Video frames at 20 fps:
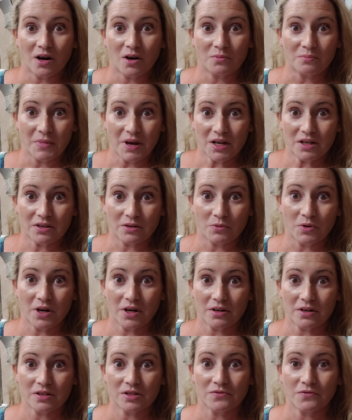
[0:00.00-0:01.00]
it out, make
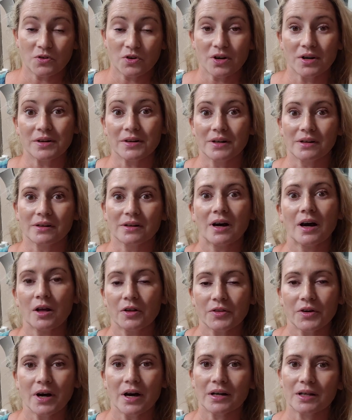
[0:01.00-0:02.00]
awareness for it, and
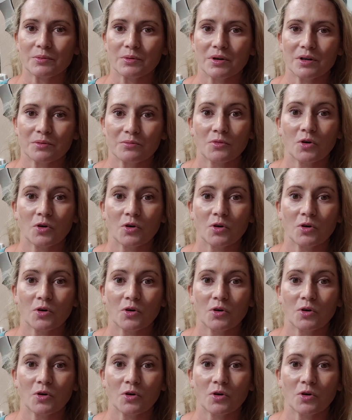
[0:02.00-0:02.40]
I'll talk about